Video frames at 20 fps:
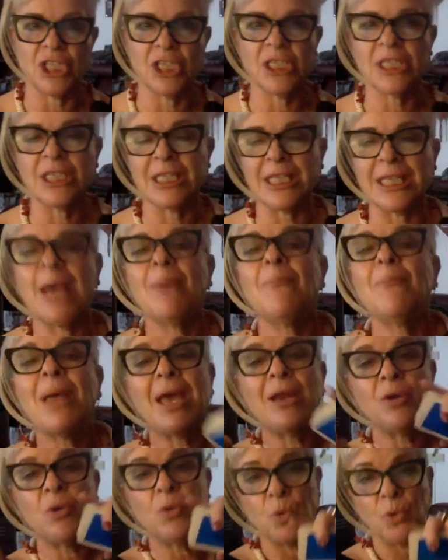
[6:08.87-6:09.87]
to them
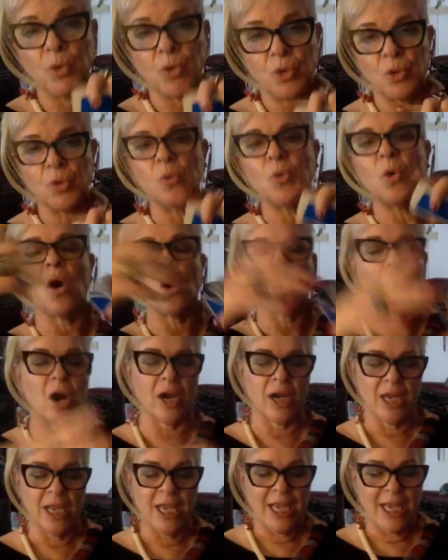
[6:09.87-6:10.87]
and who you are